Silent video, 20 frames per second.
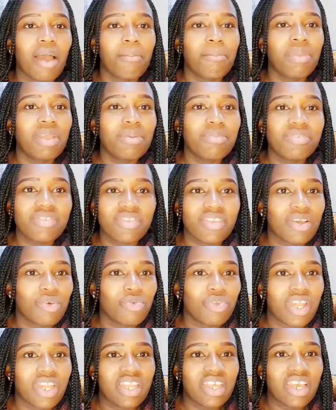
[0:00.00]
babes,
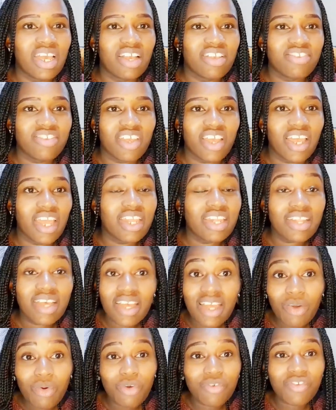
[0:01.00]
utaniacha. And
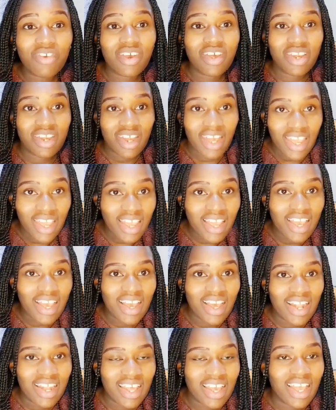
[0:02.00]
I was
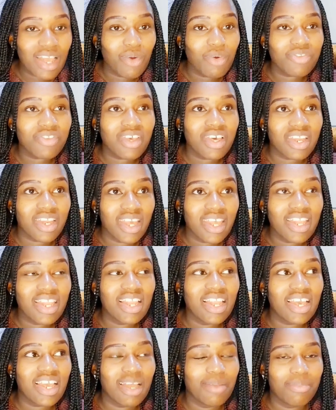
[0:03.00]
crying, like I was crying
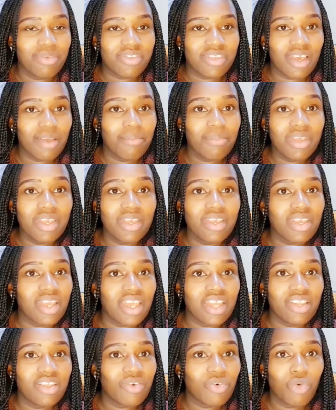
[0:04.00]
ile kabisa. Me,
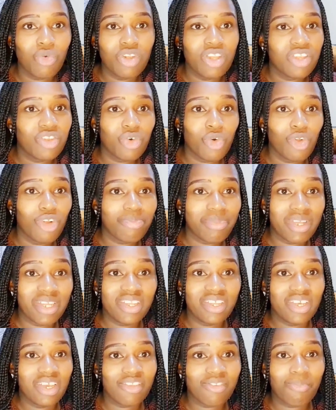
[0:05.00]
I couldn't hold my
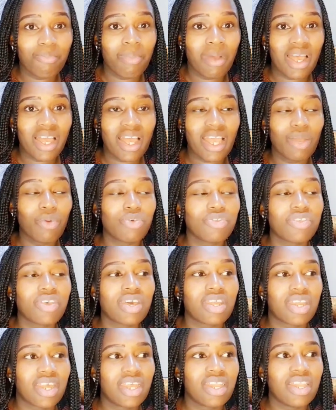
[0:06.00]
tears back. I was
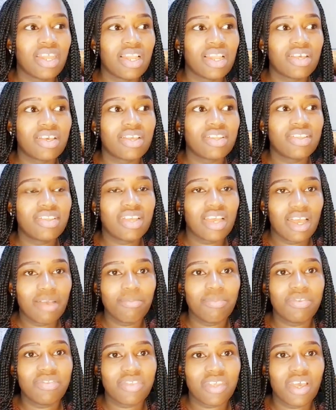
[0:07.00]
crying ile
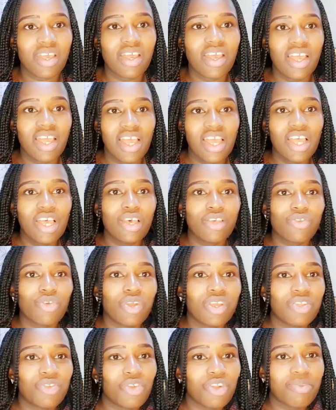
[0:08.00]
kabisa. So
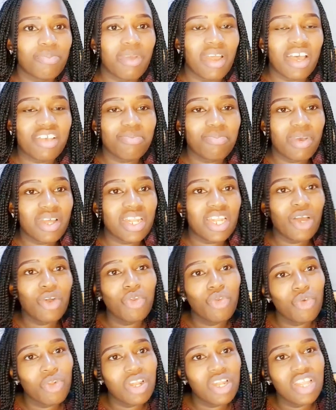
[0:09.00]
I told my husband, now
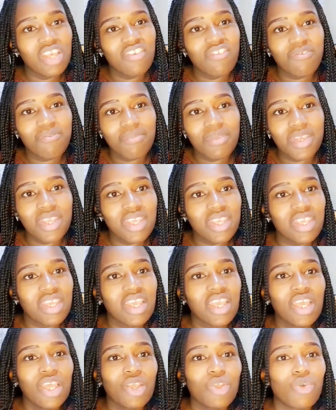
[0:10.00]
you leave me,
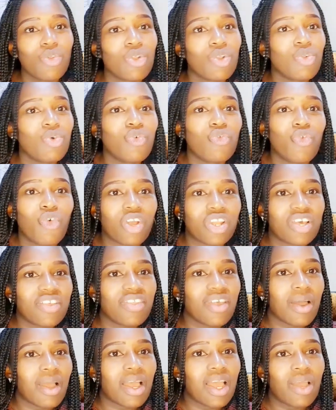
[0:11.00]
you look for
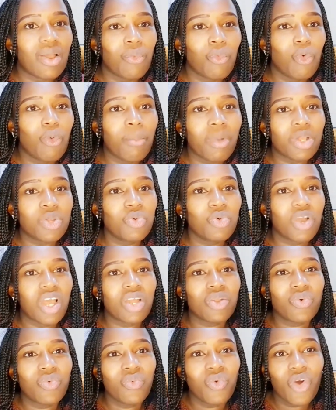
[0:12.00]
another woman who
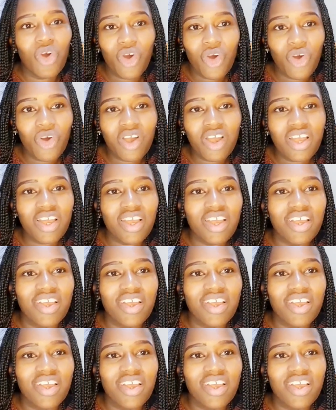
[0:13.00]
can walk.